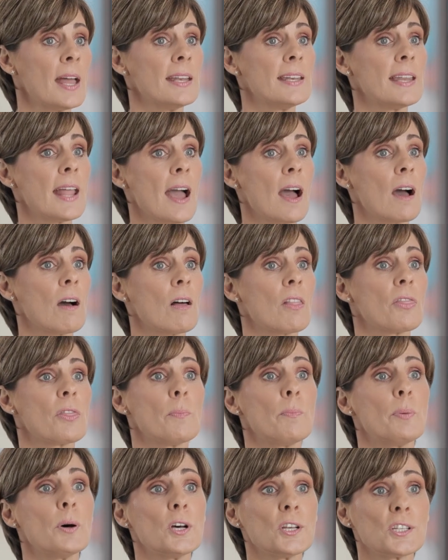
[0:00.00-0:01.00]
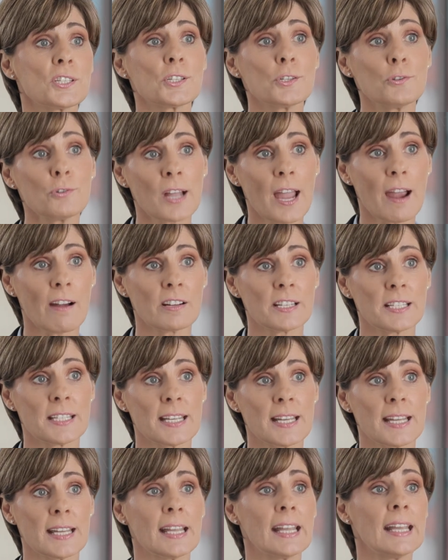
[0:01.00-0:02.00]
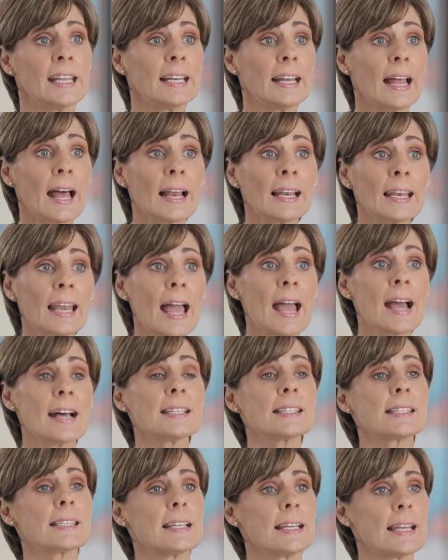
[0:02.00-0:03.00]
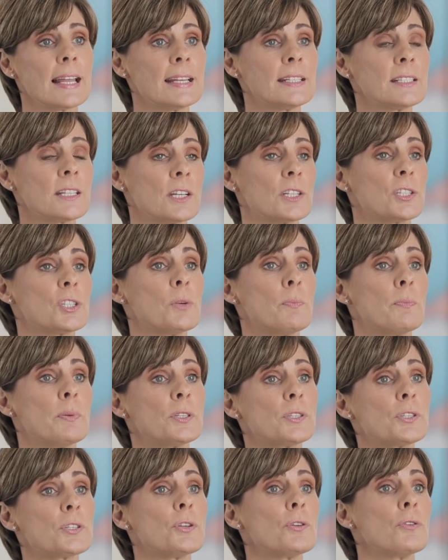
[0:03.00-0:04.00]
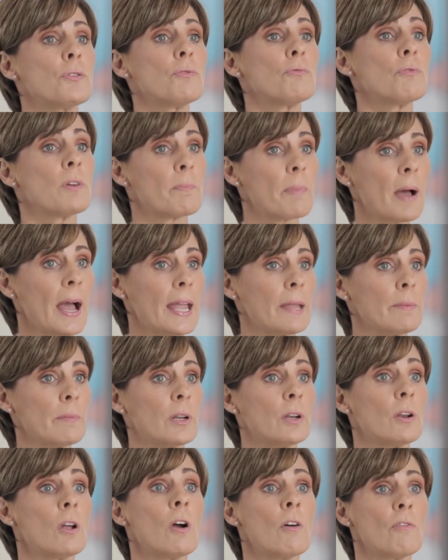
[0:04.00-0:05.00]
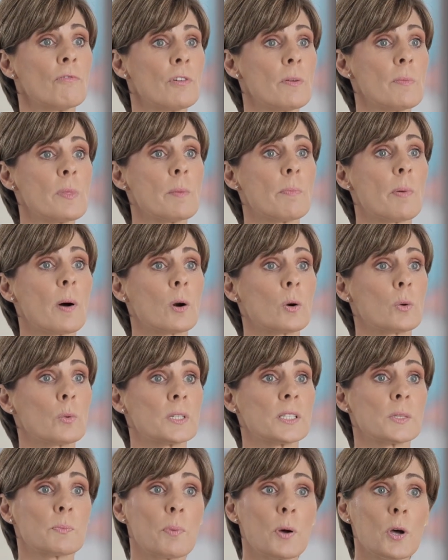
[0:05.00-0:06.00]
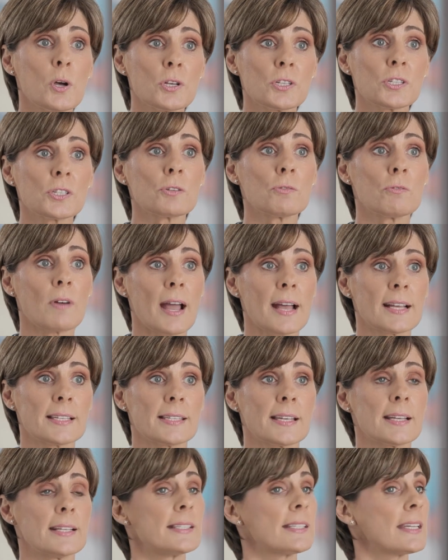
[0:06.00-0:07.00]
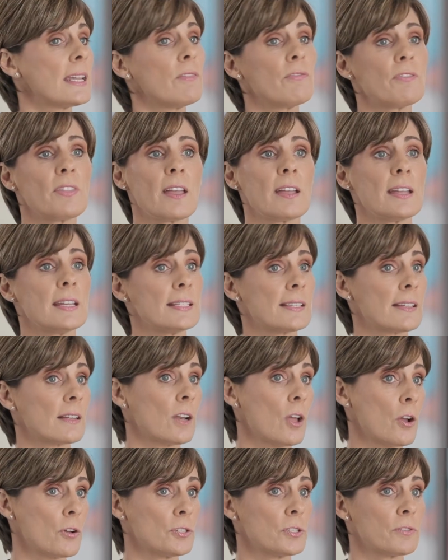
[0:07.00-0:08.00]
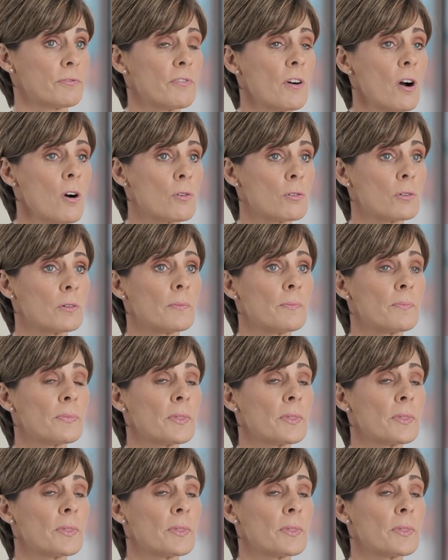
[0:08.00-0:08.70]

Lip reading: Now, the personal guarantee, it allows the lender to pursue repayment from the borrower's personal assets if there is a loan default.